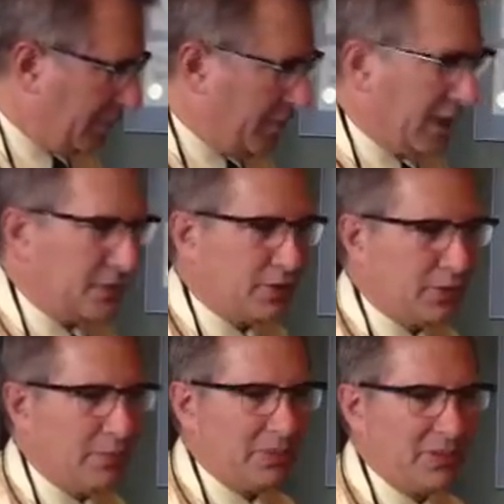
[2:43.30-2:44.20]
That'll
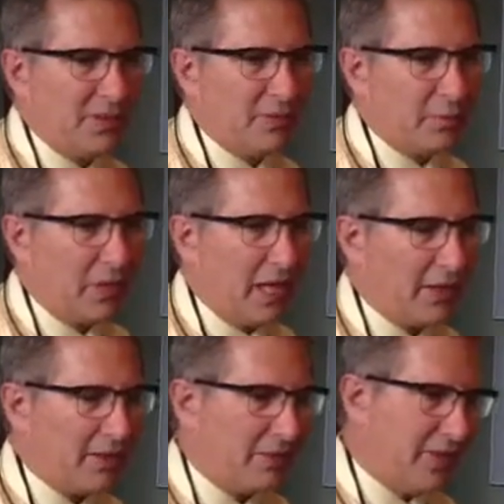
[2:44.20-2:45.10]
show up as a different
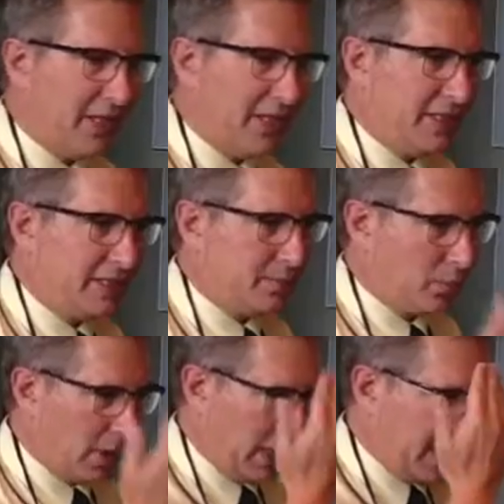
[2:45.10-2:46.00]
pattern of headaches,
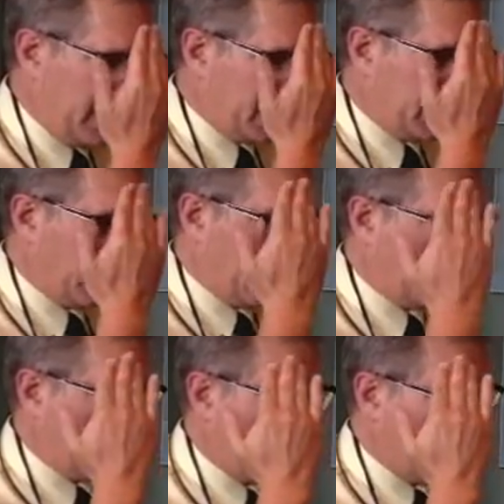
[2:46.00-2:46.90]
more headaches
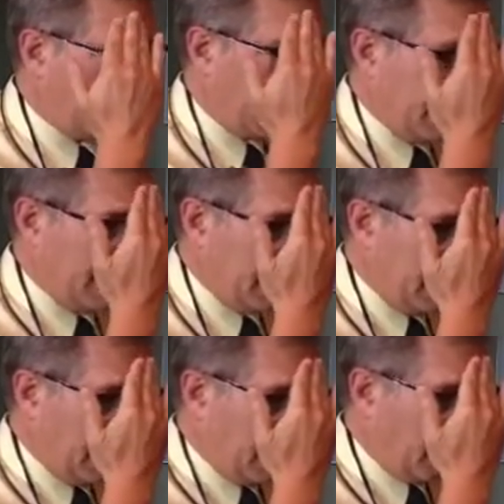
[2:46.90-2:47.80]
across the front,
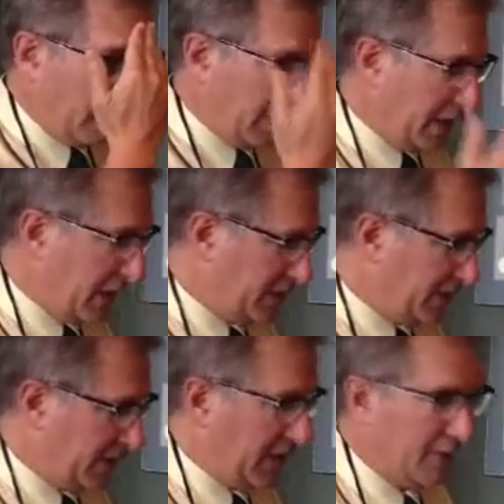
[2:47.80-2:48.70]
whereas
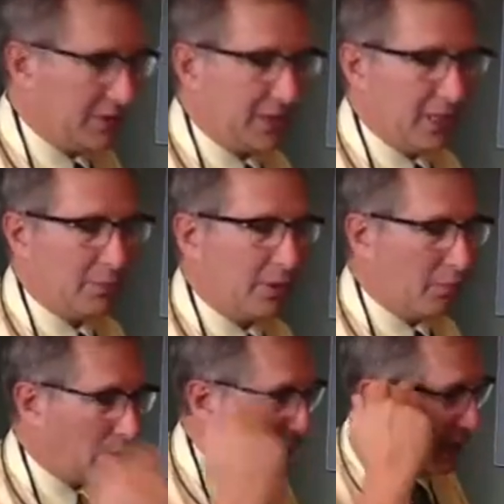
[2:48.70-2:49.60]
the other type are
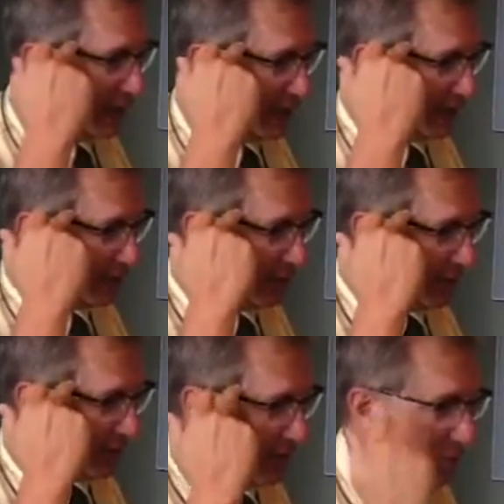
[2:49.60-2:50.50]
more the headaches
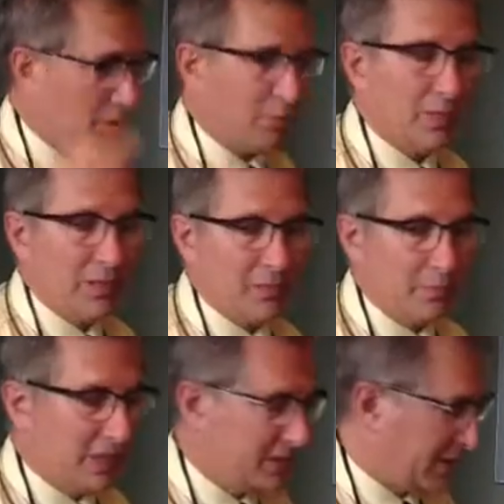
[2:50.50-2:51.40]
around the temporal, but it's
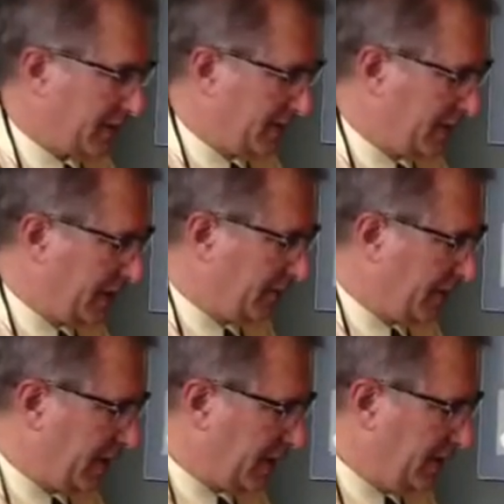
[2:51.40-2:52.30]
basically the same
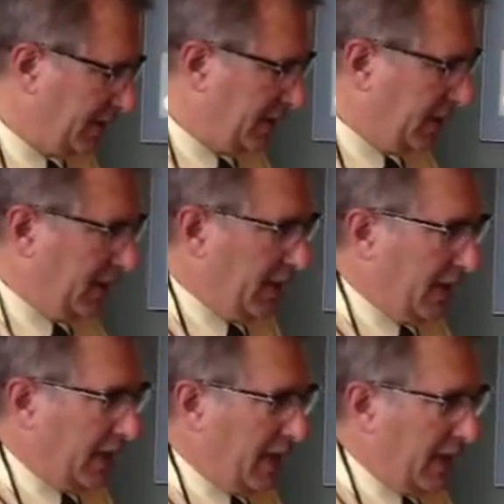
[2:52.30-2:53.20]
thing.
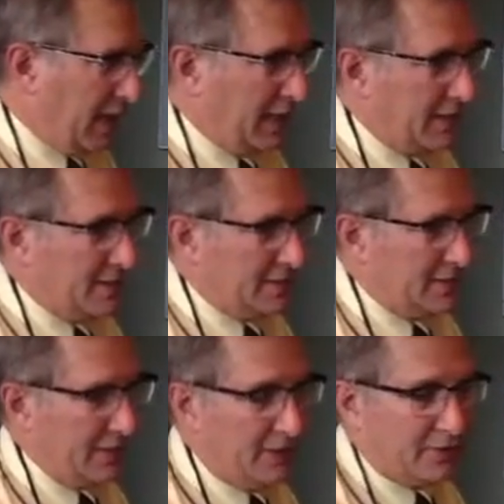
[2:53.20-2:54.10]
And
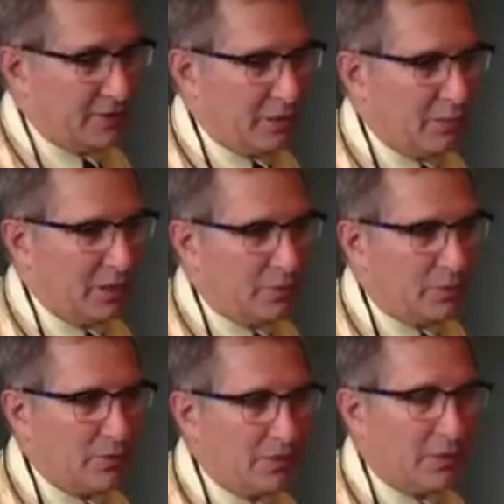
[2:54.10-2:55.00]
then there's some people
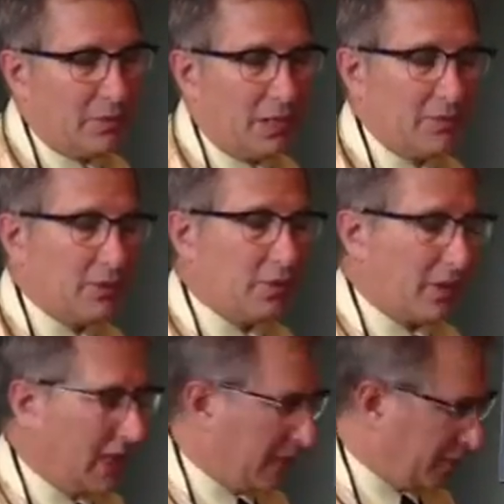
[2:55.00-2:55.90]
who sometimes
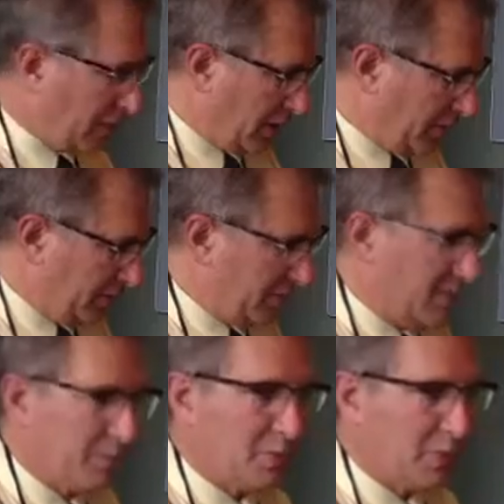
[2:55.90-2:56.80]
don't have a lot of
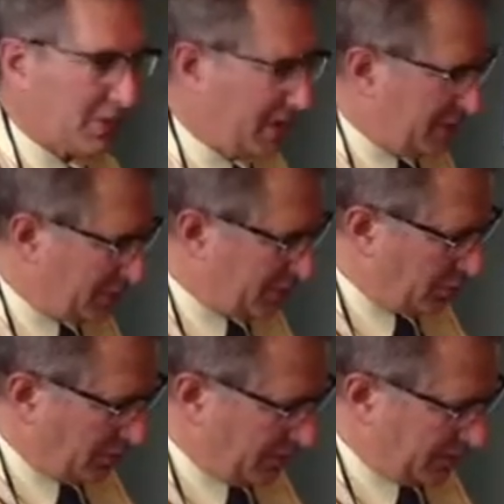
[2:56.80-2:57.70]
symptoms, but they
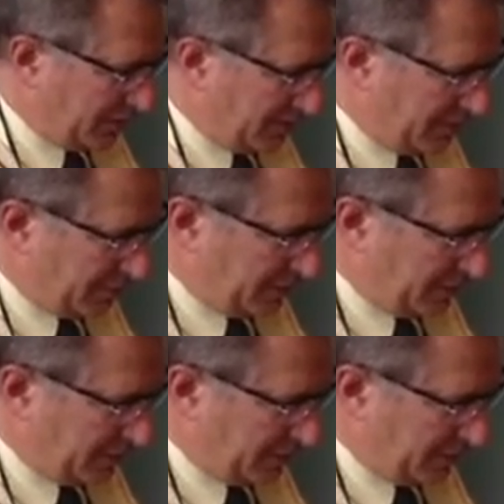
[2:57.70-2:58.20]
destroy their teeth